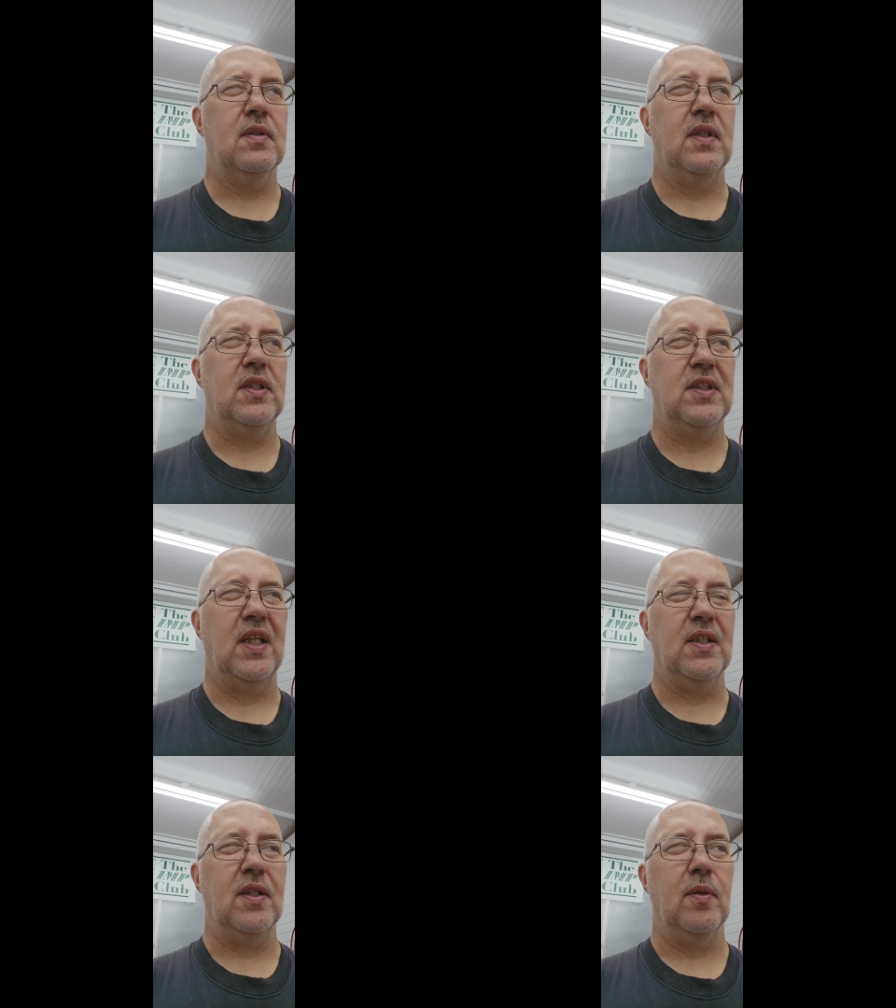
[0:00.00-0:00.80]

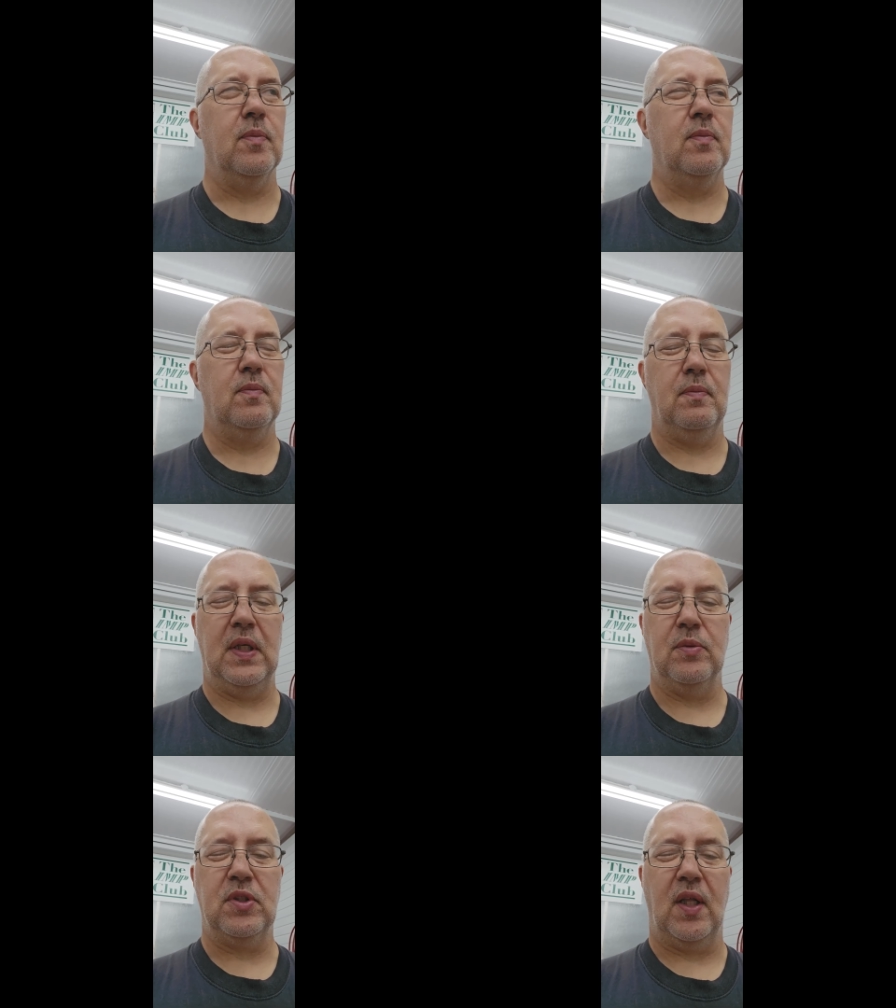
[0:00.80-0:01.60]
extending them, making
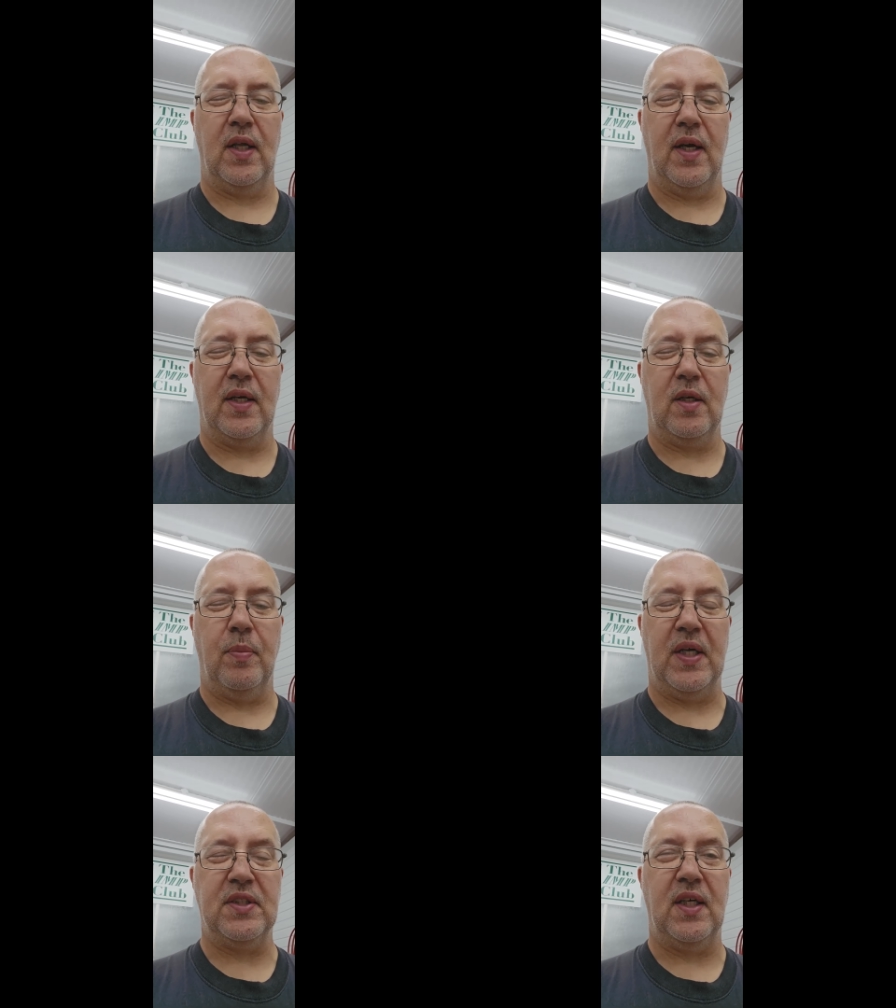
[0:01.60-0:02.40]
them slightly higher
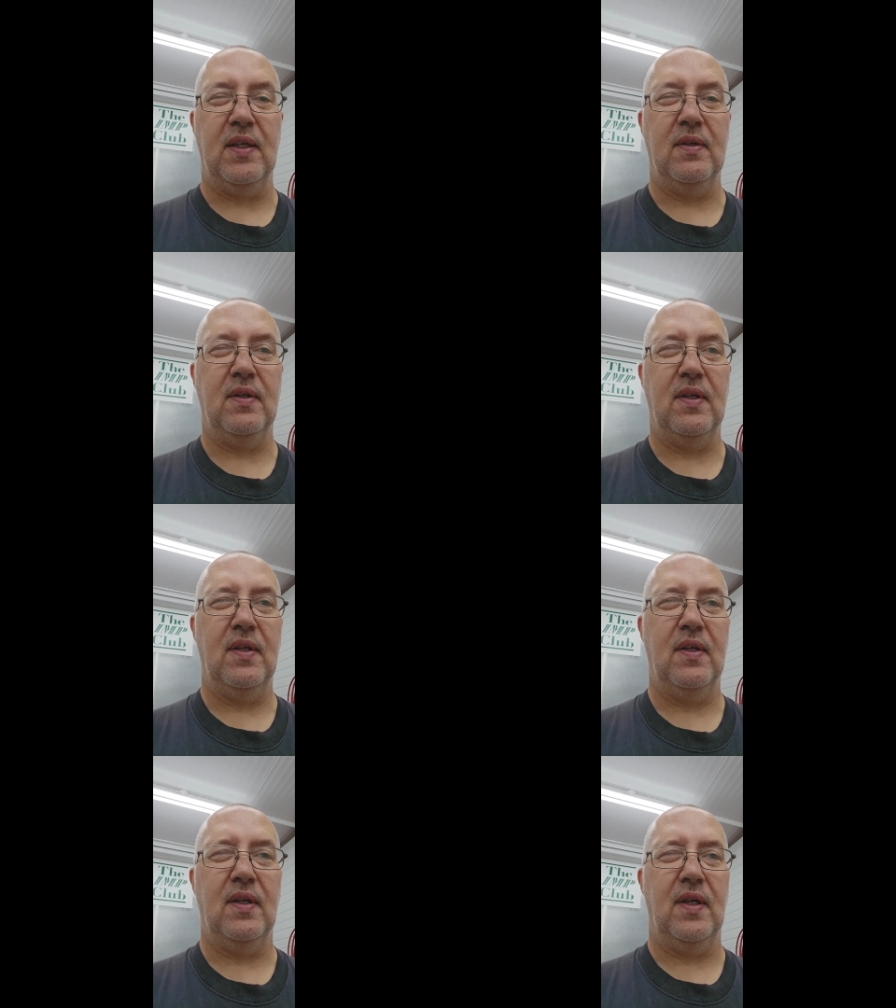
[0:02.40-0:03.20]
capacity,
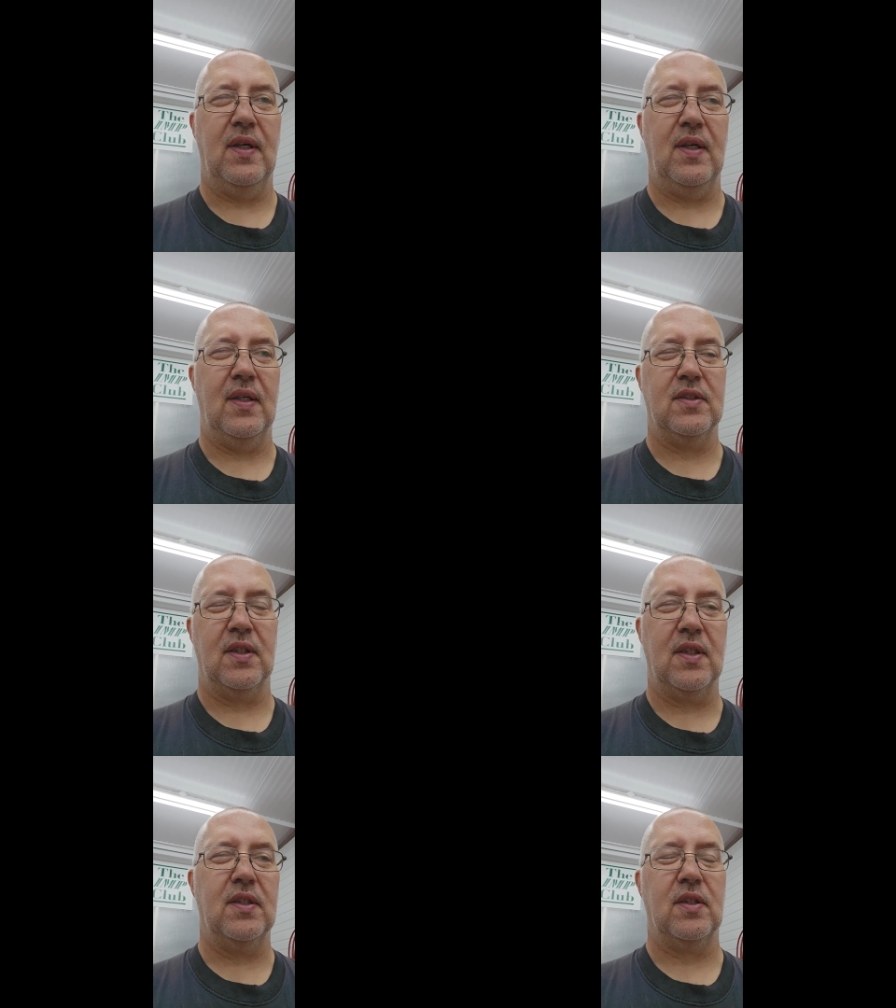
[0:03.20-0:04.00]
is
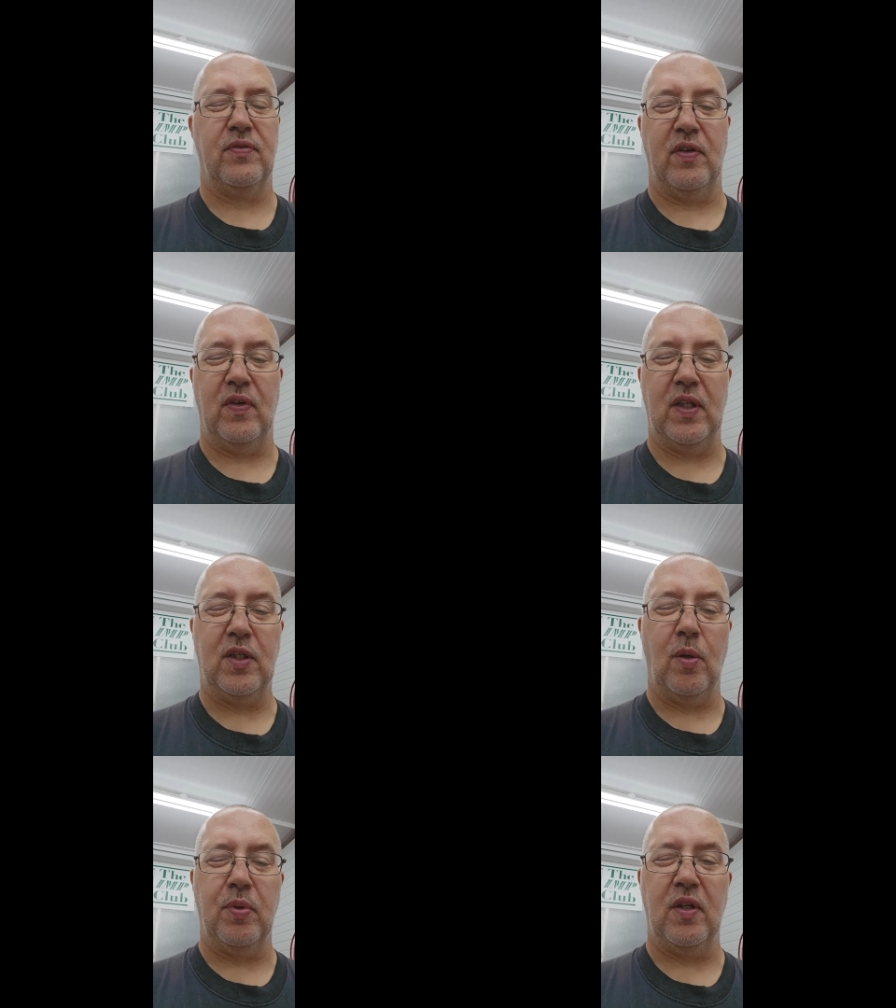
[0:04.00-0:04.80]
a favourite of a
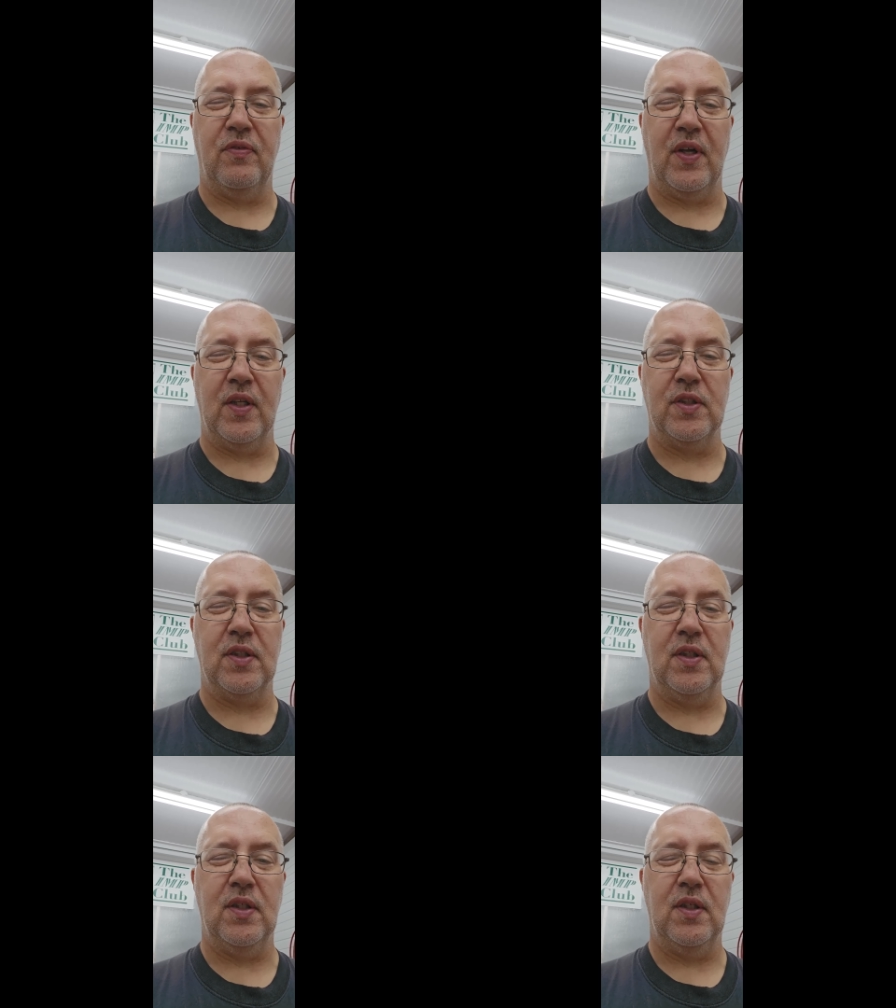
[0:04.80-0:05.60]
couple of the fellas.
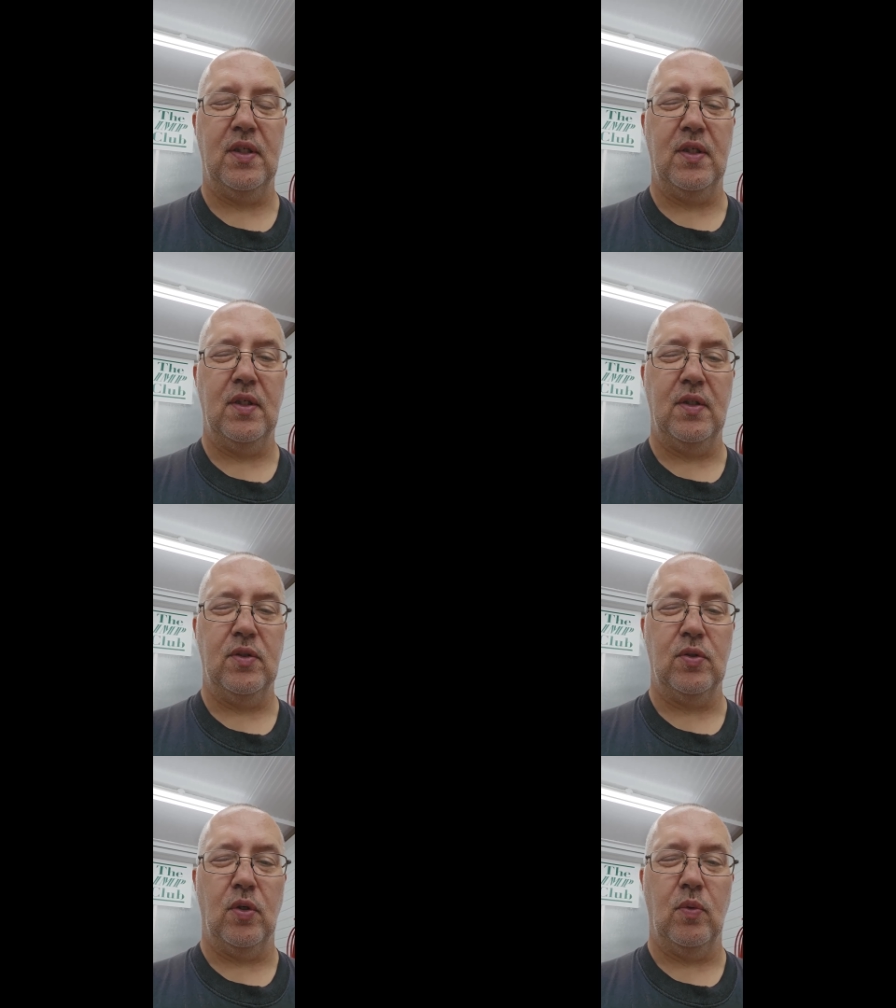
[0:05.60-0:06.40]

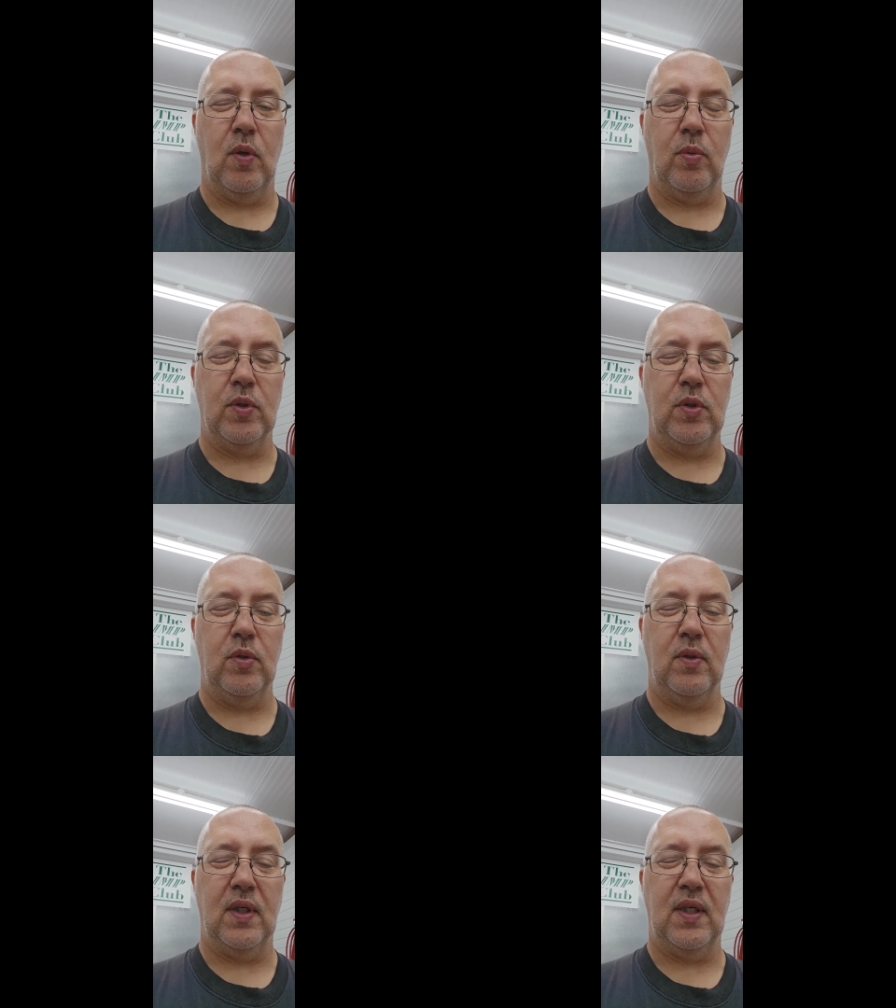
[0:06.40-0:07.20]
So what we'll
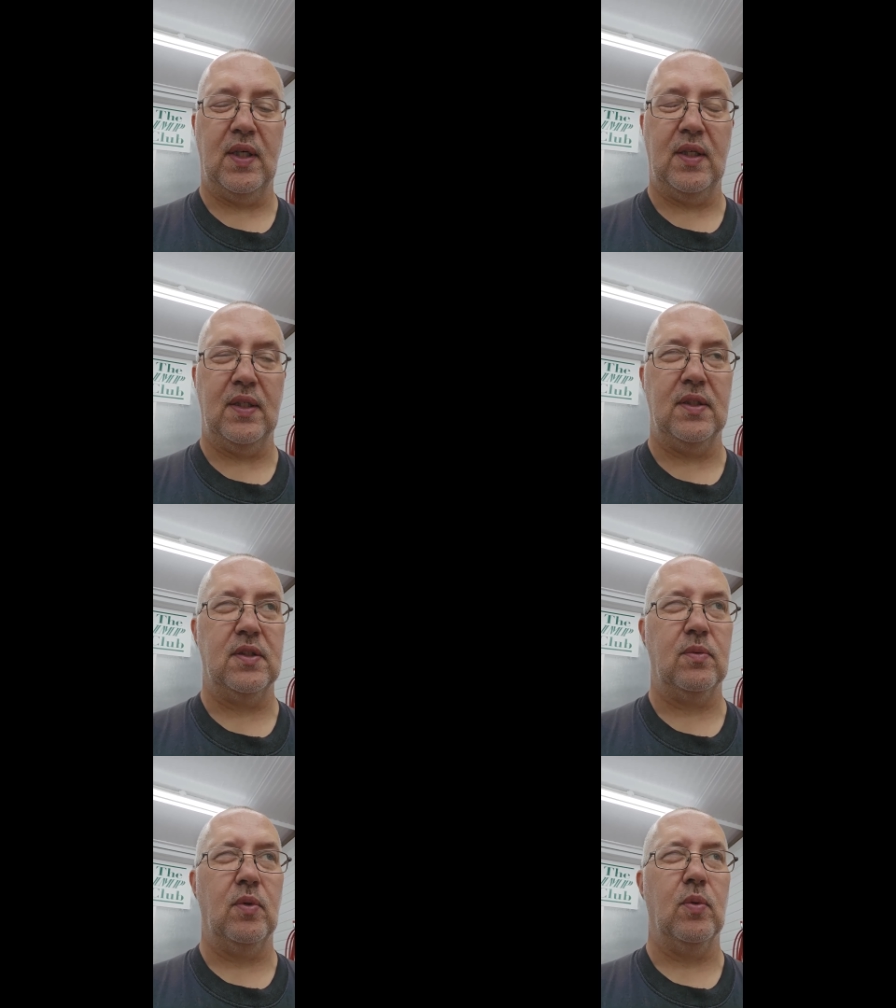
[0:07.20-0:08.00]
do is
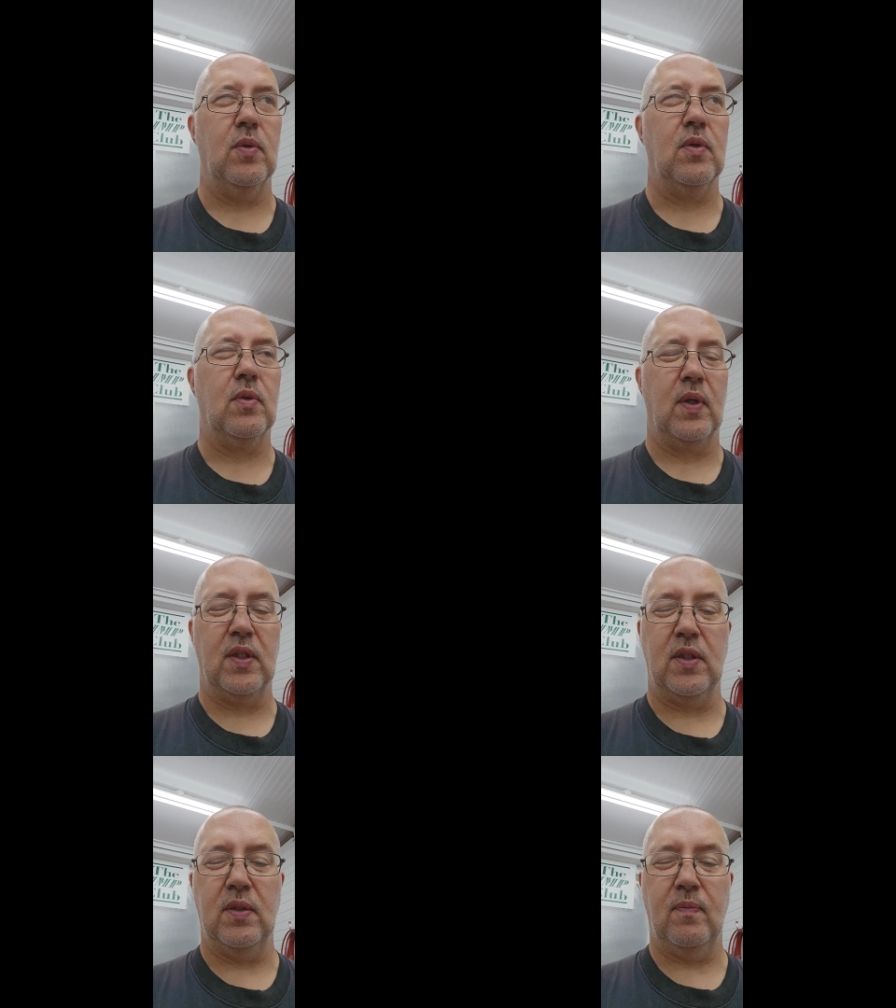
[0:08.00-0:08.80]
we'll quickly